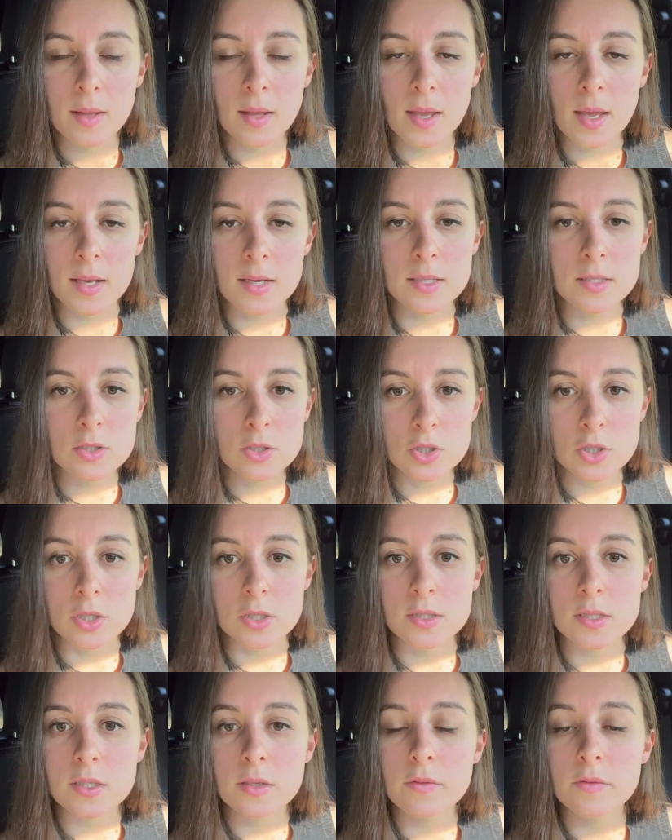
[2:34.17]
it's
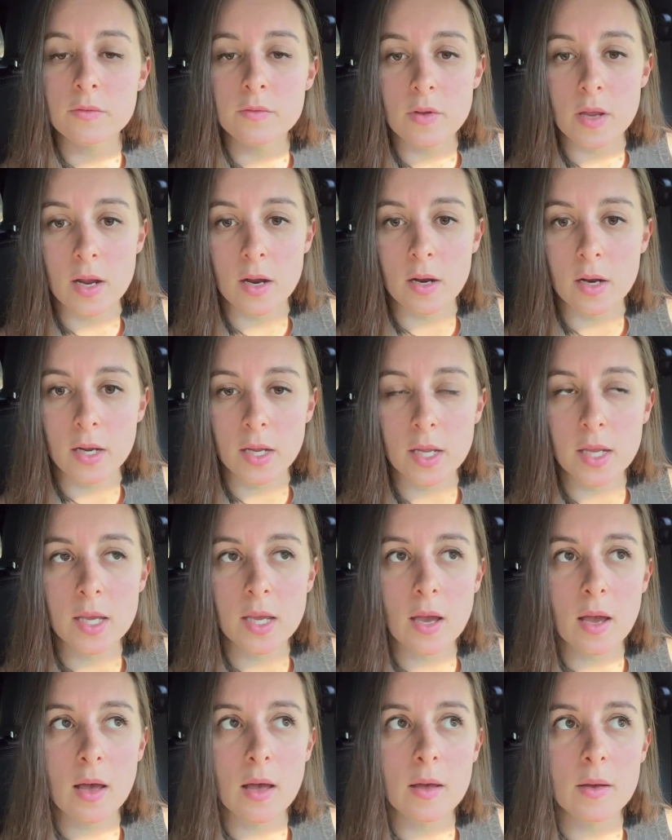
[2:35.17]
just a very
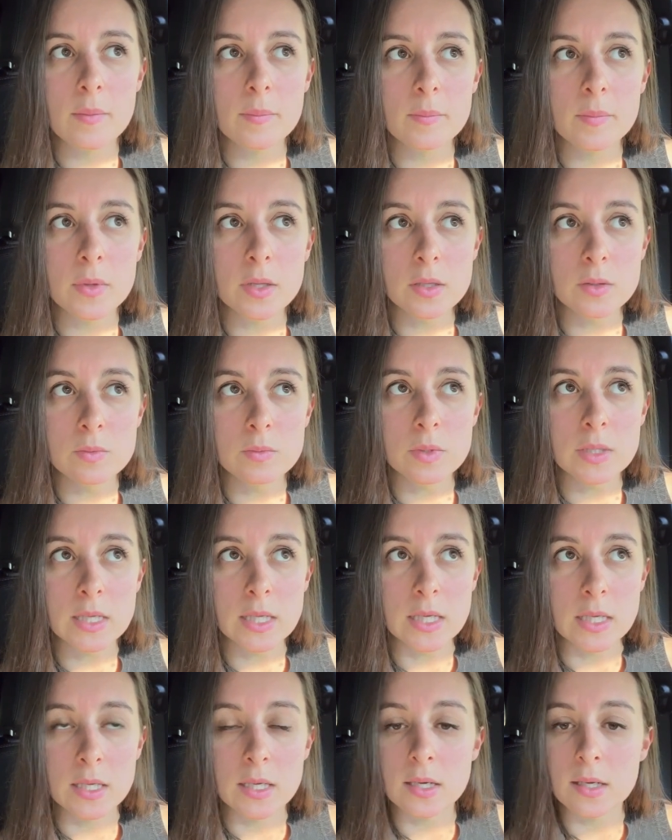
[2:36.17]

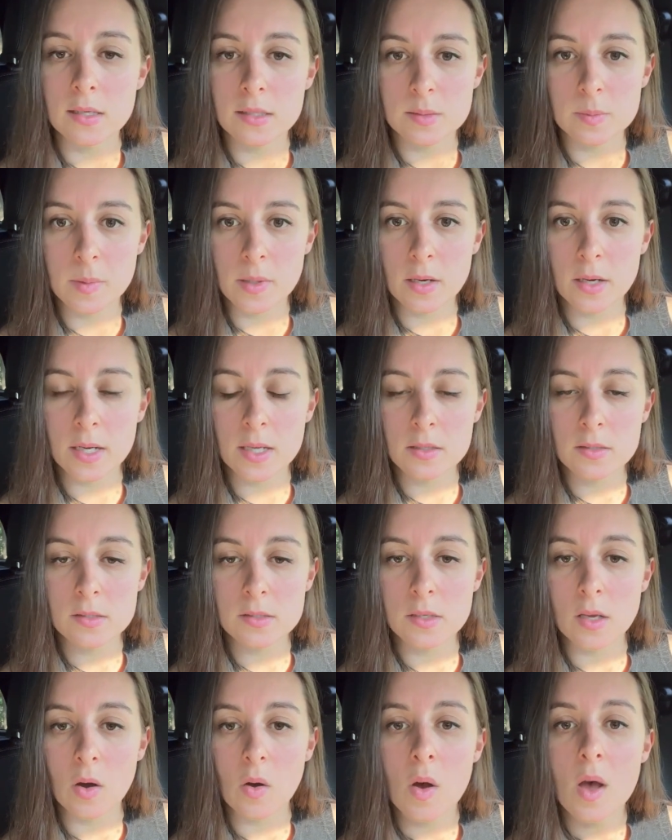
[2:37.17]
unique experience.
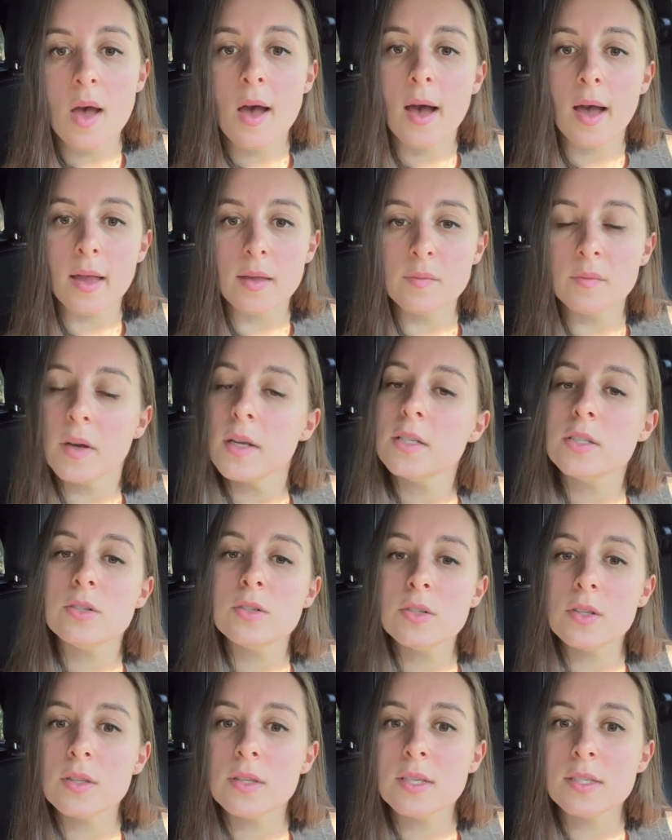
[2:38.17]
So I invite you
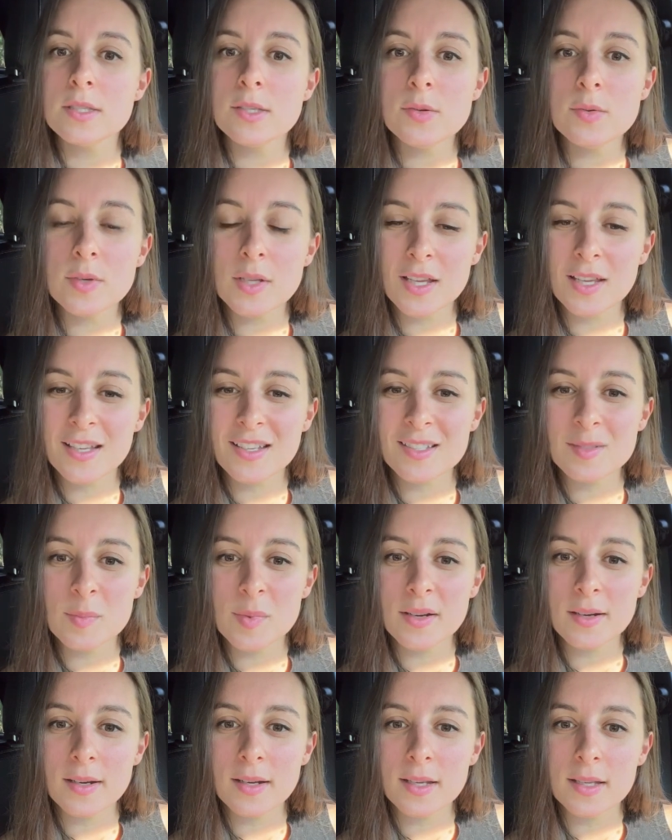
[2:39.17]
to this unique
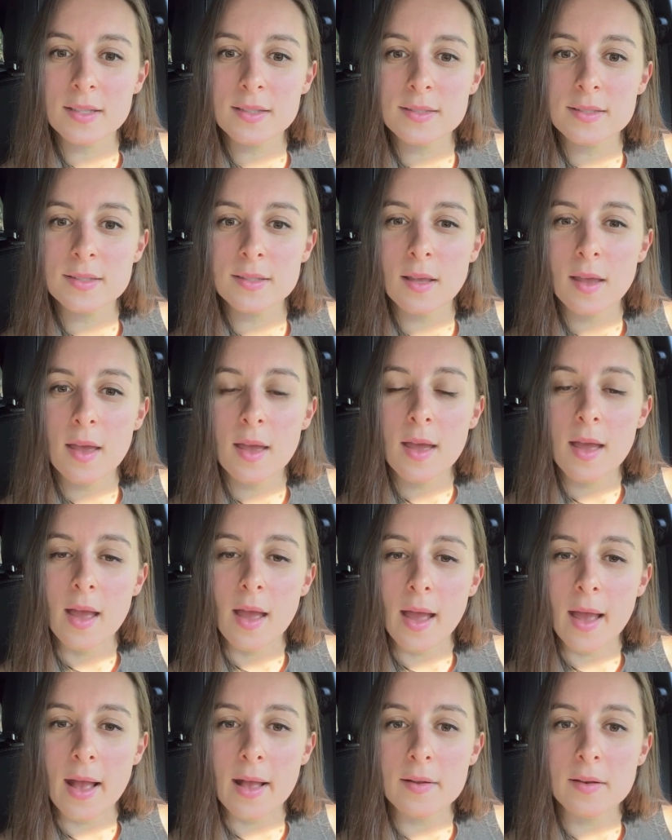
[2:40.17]
experience.
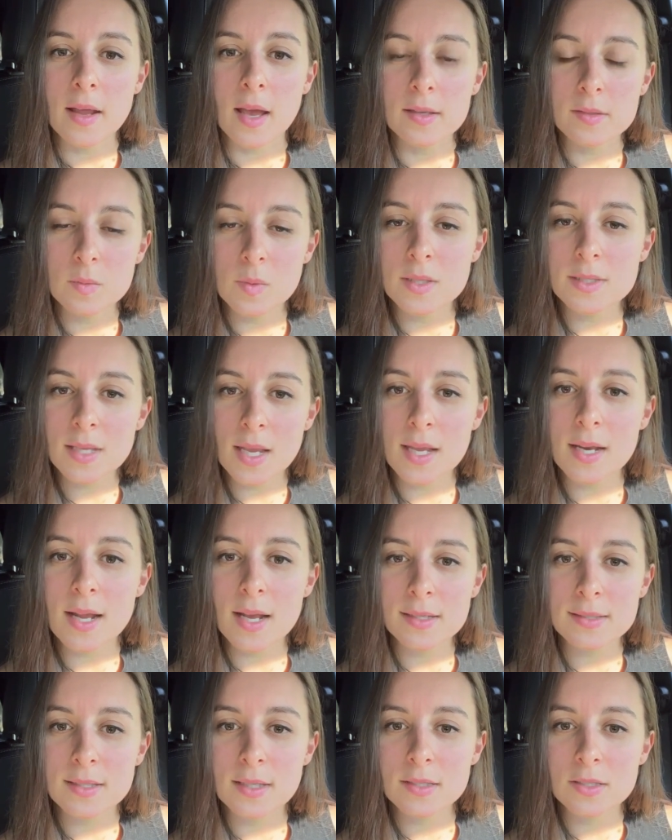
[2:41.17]
And as we say in
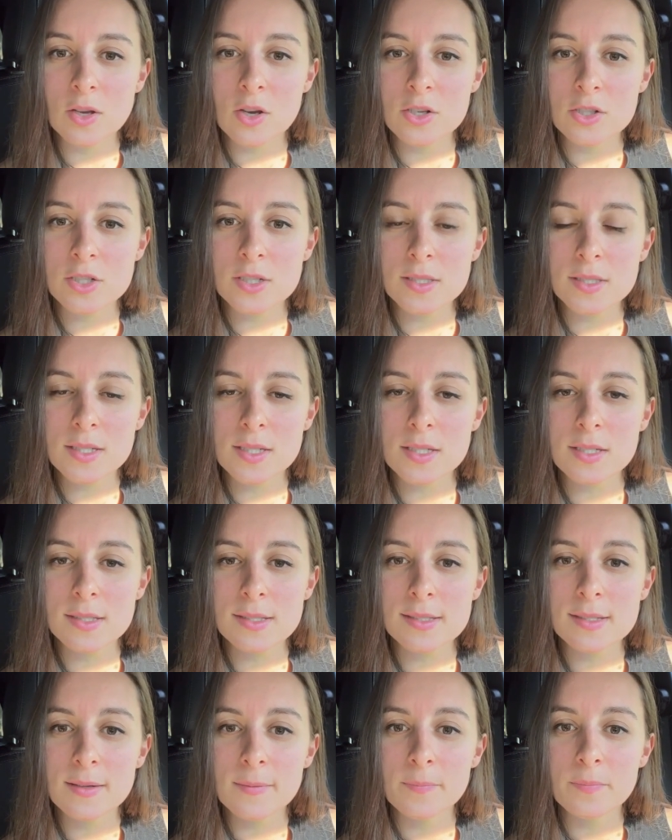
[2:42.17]
Access
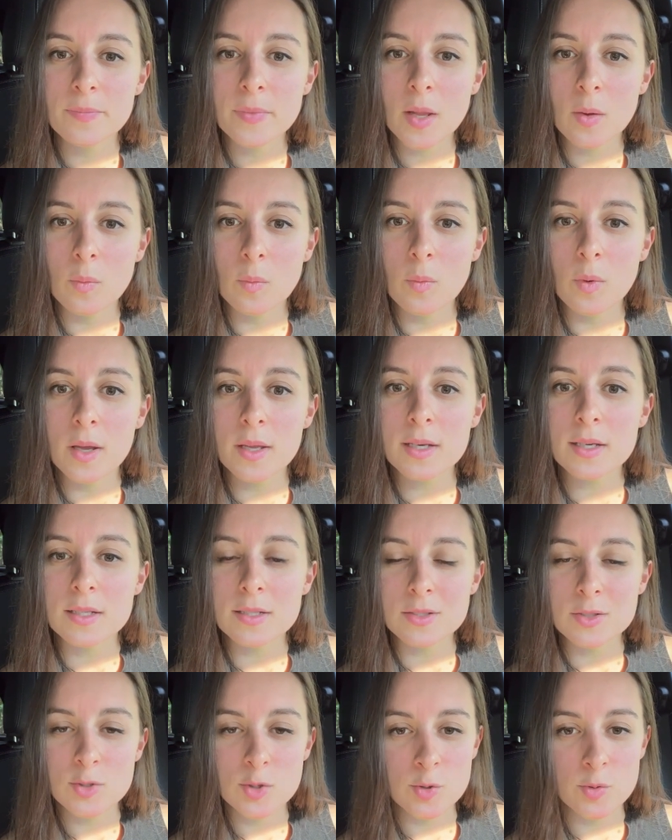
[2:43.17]
Consciousness, what
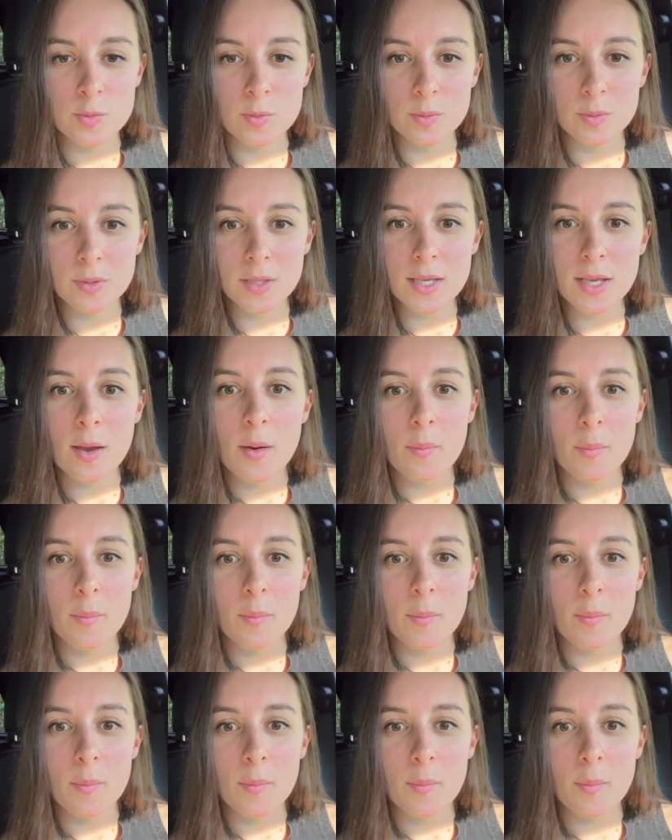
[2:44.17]
is truly